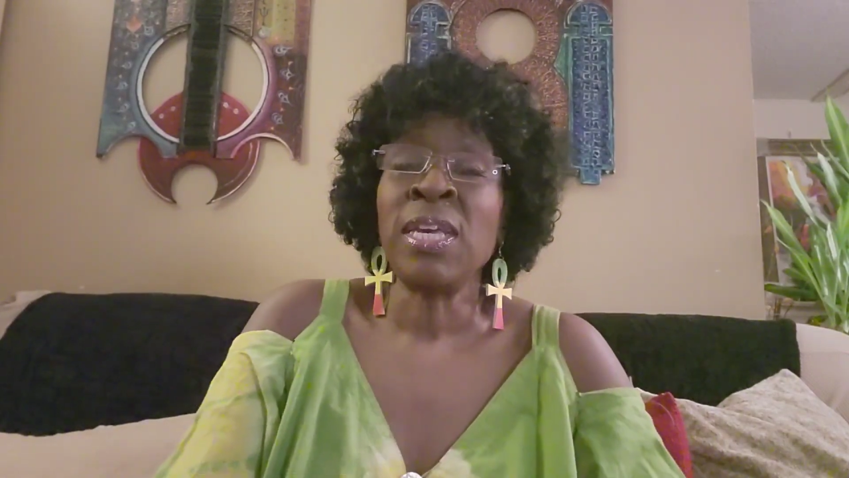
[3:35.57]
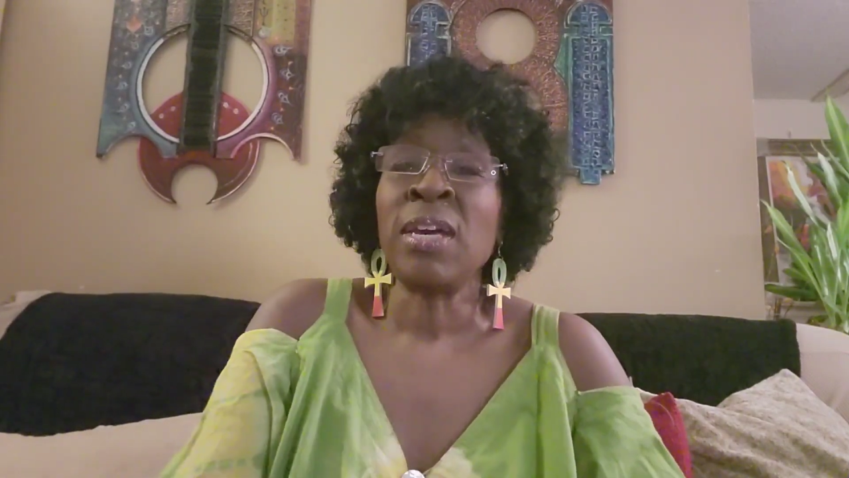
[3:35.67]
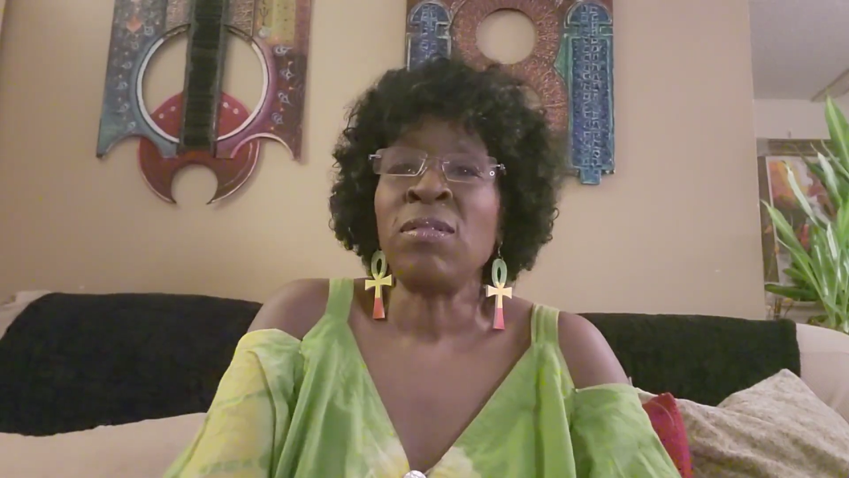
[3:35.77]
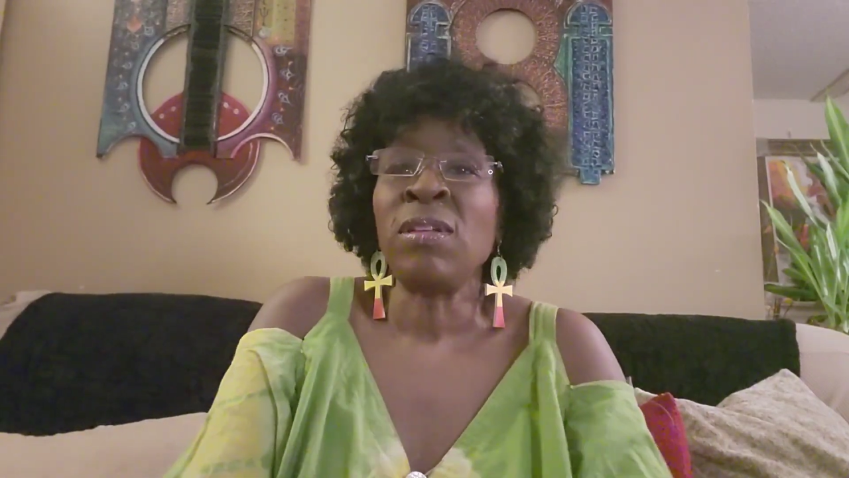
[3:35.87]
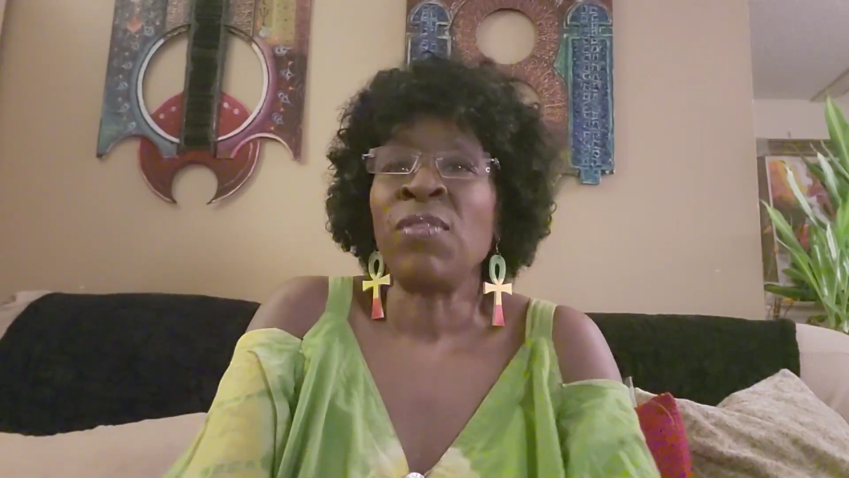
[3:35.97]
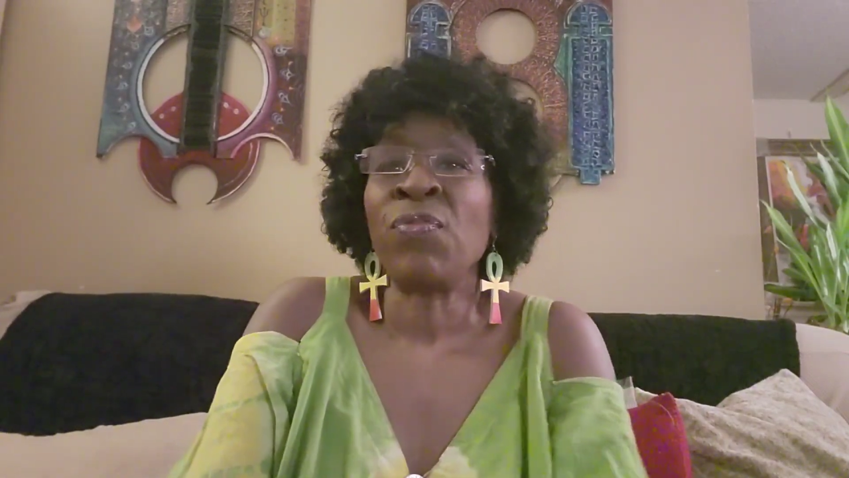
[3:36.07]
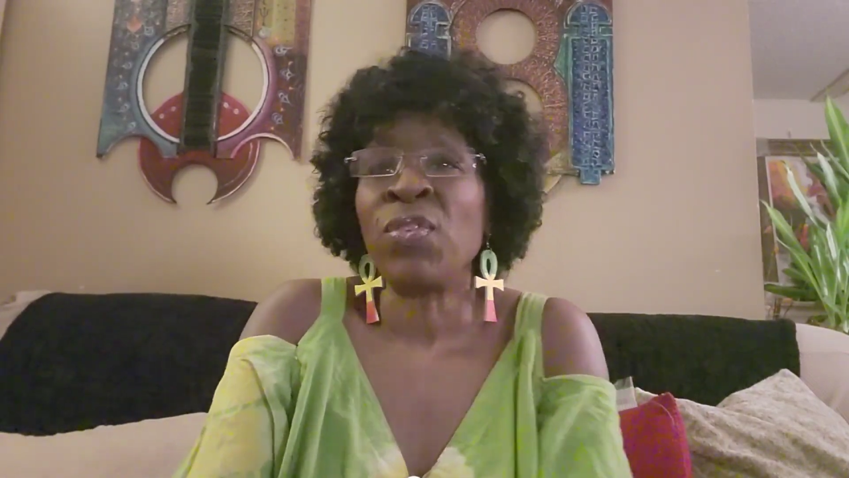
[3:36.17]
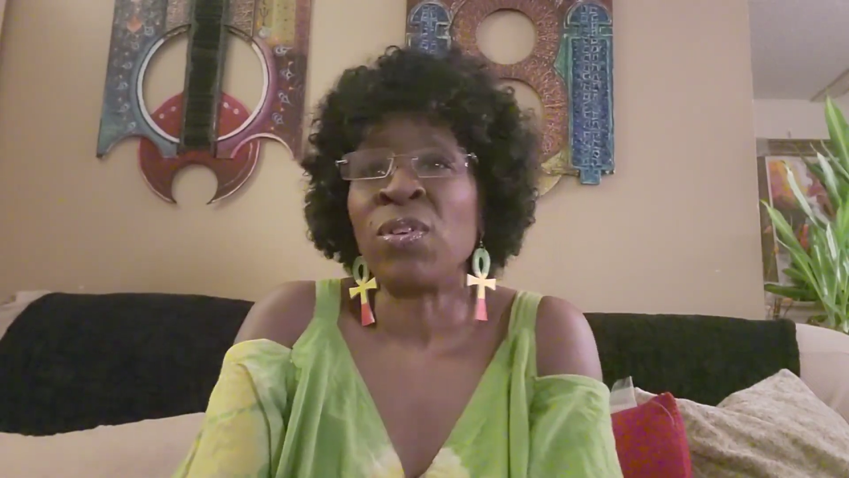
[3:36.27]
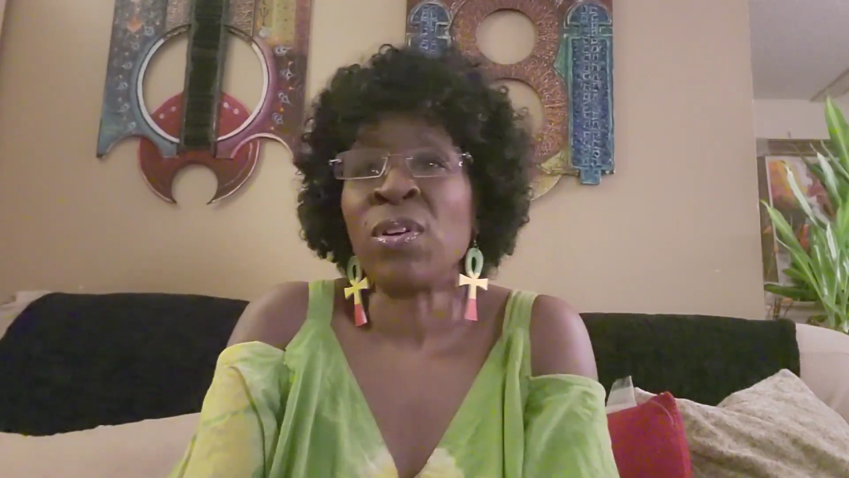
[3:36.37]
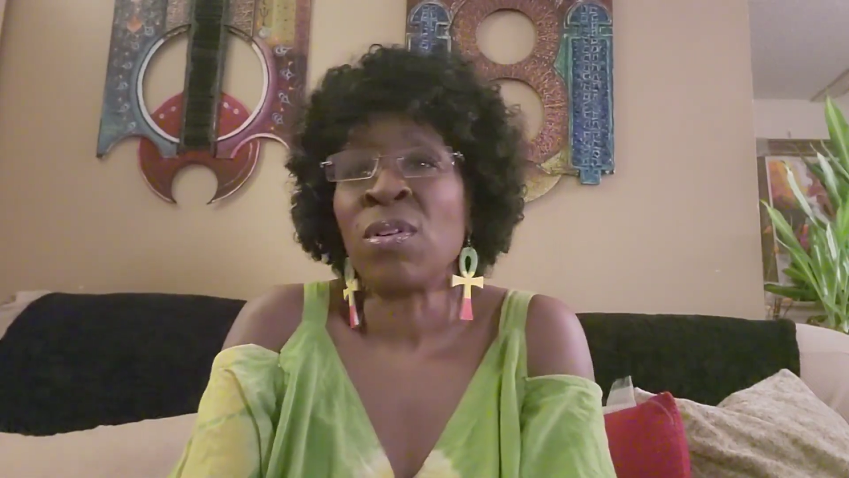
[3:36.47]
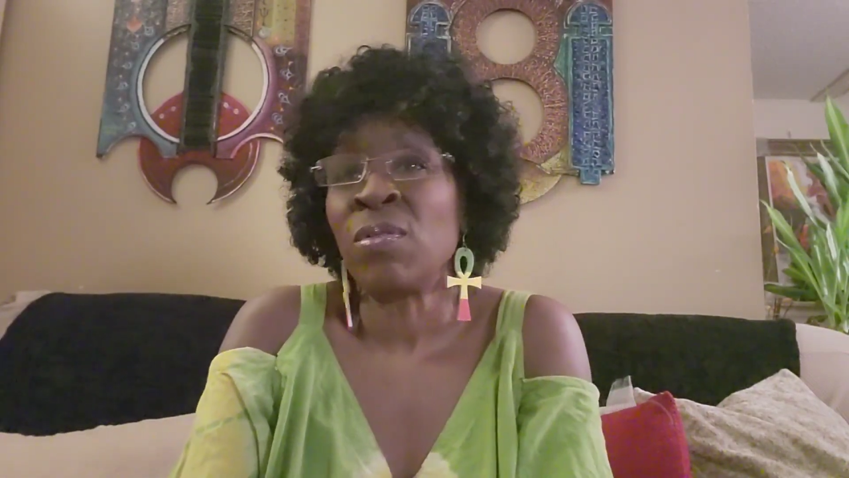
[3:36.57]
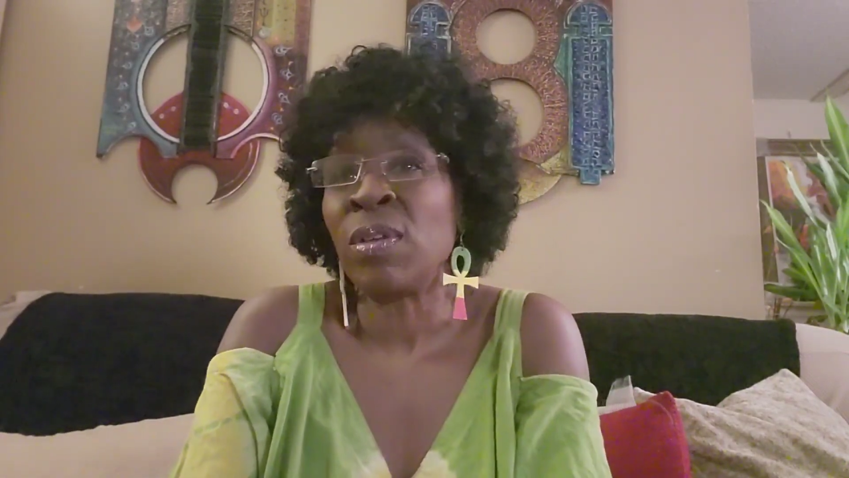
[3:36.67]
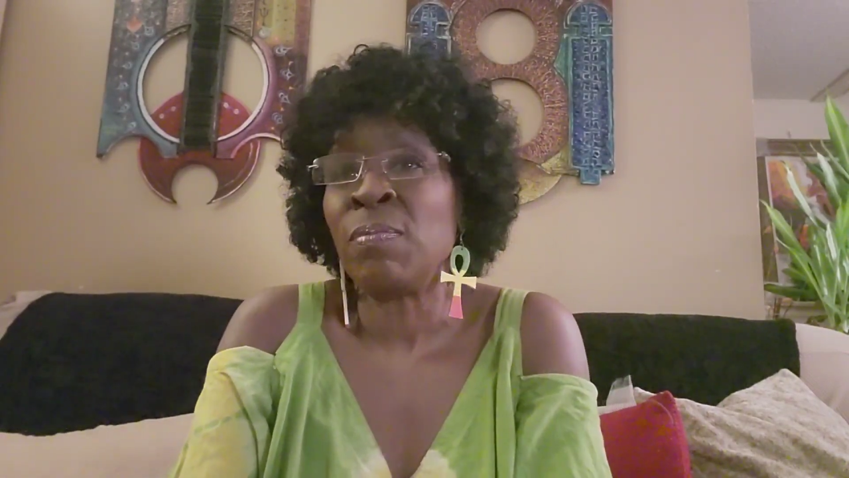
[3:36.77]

had on that fur coat?